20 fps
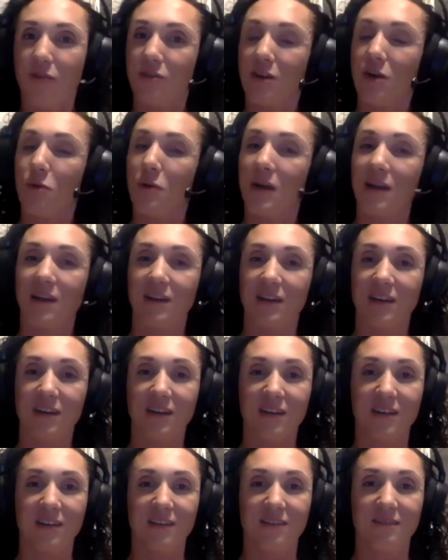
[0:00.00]
no way
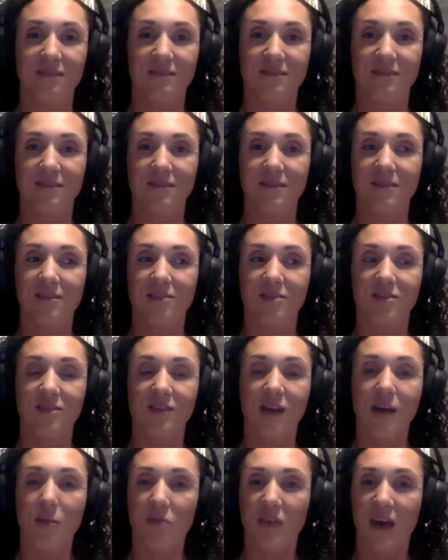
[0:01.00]
to
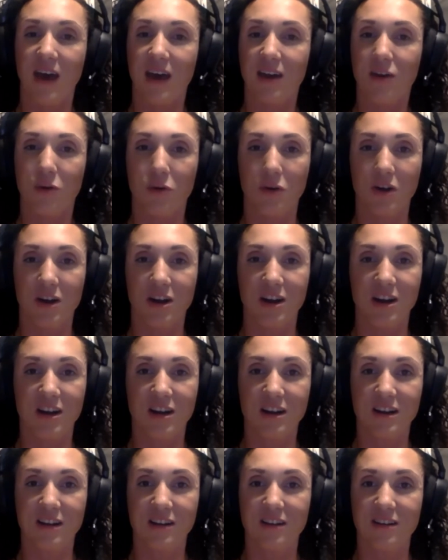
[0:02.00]
stop that or